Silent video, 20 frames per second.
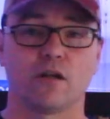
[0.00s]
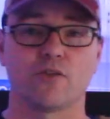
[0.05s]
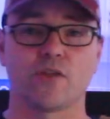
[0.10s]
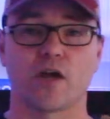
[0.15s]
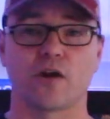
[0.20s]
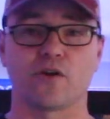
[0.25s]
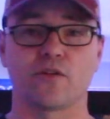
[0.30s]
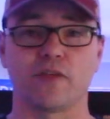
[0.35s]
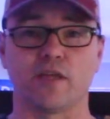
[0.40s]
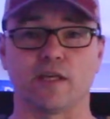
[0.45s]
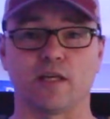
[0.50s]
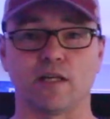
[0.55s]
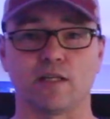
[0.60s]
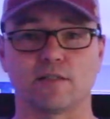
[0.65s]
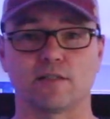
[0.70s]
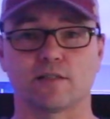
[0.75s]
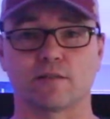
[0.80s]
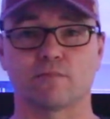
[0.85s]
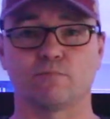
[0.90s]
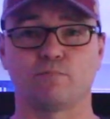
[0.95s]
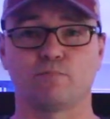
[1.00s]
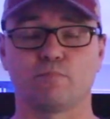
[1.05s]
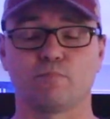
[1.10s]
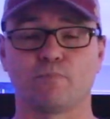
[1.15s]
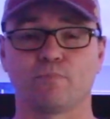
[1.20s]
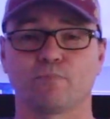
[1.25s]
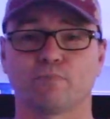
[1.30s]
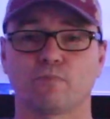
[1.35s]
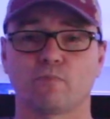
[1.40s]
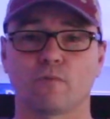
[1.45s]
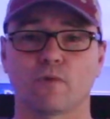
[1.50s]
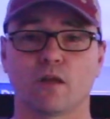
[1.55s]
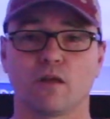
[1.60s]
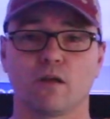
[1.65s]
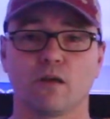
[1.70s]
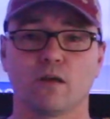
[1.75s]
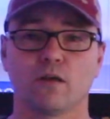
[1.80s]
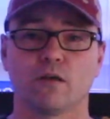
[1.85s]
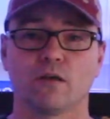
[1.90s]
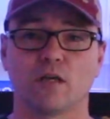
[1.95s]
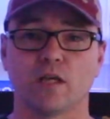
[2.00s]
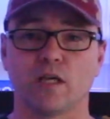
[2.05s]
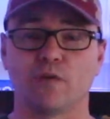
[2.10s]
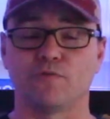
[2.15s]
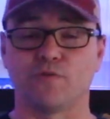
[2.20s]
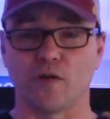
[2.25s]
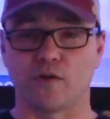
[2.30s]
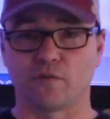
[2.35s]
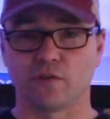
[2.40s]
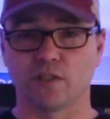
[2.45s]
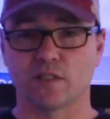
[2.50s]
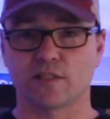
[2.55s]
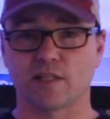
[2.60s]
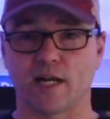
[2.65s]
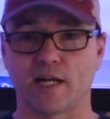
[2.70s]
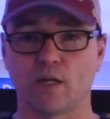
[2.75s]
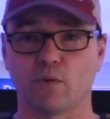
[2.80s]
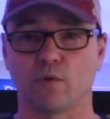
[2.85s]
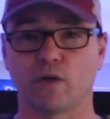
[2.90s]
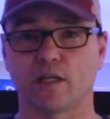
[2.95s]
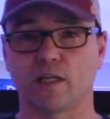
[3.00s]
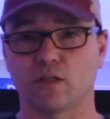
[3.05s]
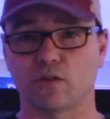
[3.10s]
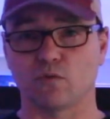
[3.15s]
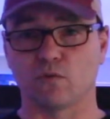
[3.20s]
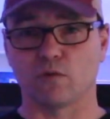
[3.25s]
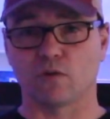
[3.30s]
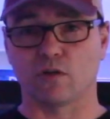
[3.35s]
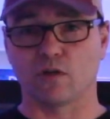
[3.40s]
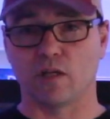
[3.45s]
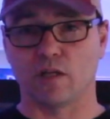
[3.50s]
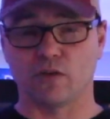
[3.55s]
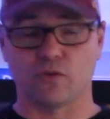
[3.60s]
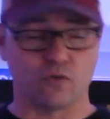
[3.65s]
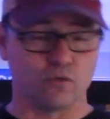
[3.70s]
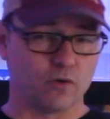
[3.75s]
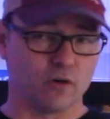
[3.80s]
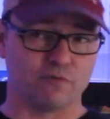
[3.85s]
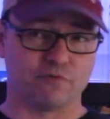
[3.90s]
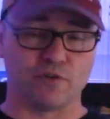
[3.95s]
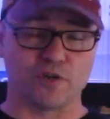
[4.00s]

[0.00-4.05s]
Another thing is, if you ever decide you want to get into a